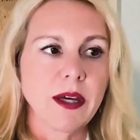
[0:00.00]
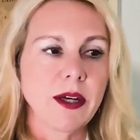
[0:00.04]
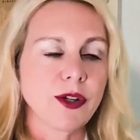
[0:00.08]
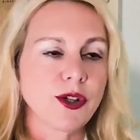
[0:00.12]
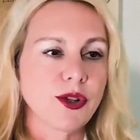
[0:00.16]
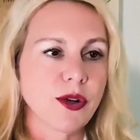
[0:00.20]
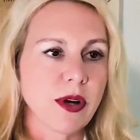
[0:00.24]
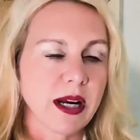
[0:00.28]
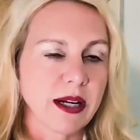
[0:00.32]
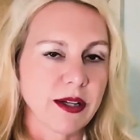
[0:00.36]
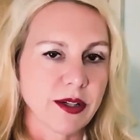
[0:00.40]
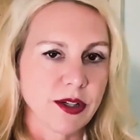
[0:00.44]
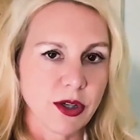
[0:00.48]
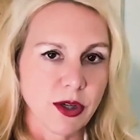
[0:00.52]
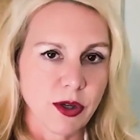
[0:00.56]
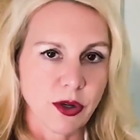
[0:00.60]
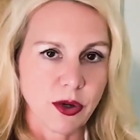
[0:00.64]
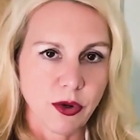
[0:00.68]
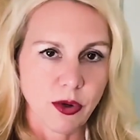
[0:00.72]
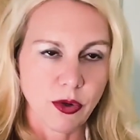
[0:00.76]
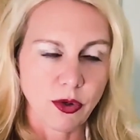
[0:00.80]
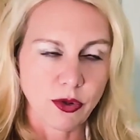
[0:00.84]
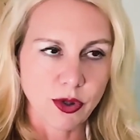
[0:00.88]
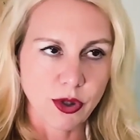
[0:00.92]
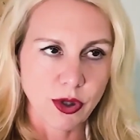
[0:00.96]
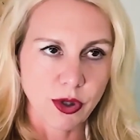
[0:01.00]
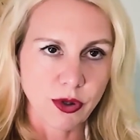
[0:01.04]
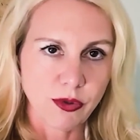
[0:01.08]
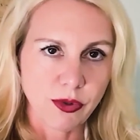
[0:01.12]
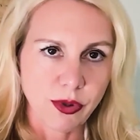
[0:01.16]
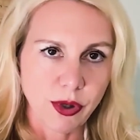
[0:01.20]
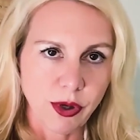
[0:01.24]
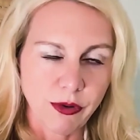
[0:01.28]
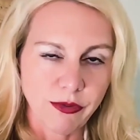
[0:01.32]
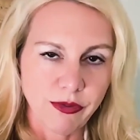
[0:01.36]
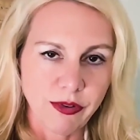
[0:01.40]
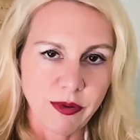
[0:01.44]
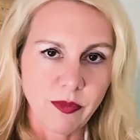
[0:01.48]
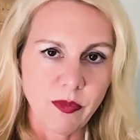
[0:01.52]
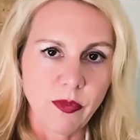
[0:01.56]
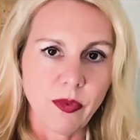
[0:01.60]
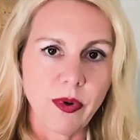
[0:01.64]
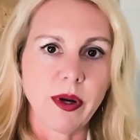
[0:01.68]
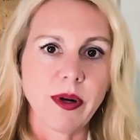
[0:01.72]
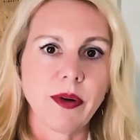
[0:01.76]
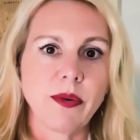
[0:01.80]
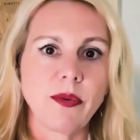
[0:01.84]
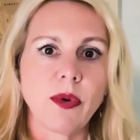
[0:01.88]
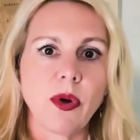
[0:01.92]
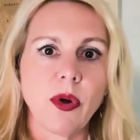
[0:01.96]
trying to grow from
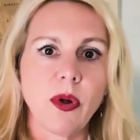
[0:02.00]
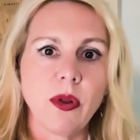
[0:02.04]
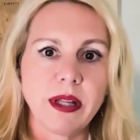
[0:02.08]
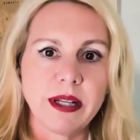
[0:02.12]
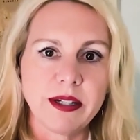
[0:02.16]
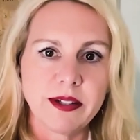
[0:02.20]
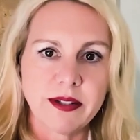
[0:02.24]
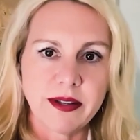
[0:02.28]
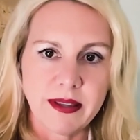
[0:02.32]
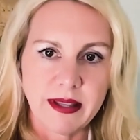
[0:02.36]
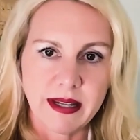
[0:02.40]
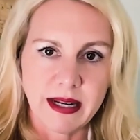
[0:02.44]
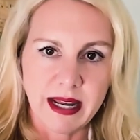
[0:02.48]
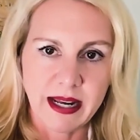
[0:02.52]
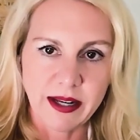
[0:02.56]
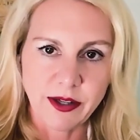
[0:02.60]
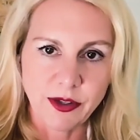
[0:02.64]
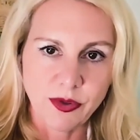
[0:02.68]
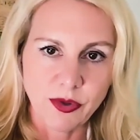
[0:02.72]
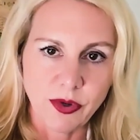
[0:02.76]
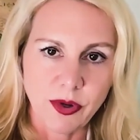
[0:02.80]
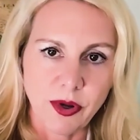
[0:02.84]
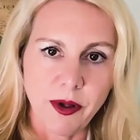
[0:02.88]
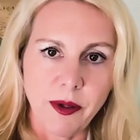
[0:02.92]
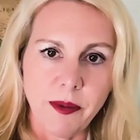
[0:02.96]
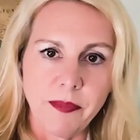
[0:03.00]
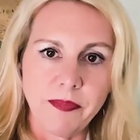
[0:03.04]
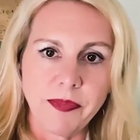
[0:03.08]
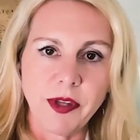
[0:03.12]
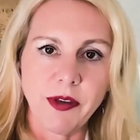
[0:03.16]
one role into the next role.